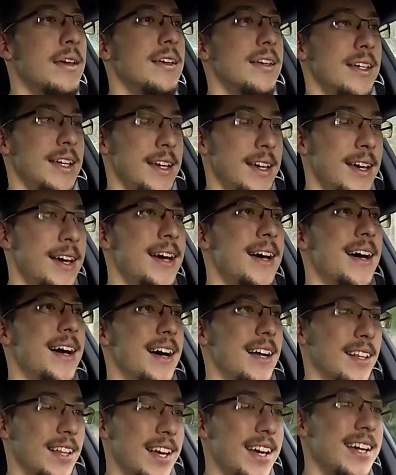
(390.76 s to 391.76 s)
Yeah,
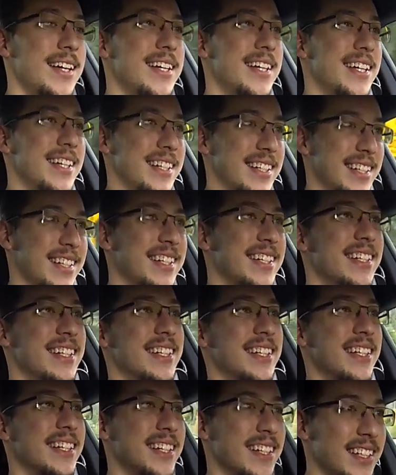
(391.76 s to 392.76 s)
I like
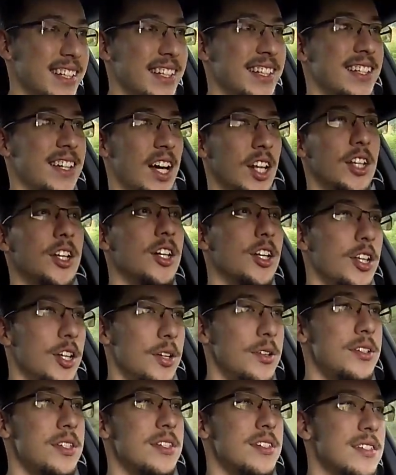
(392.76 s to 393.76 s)
it. Got a little
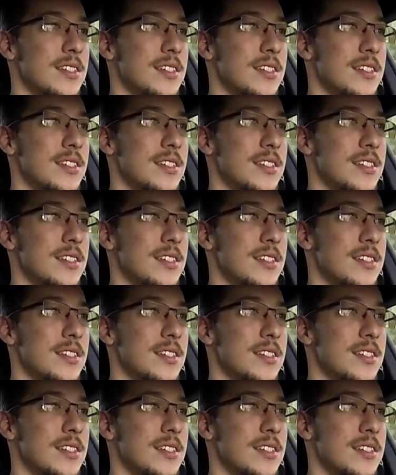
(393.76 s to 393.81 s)
loose.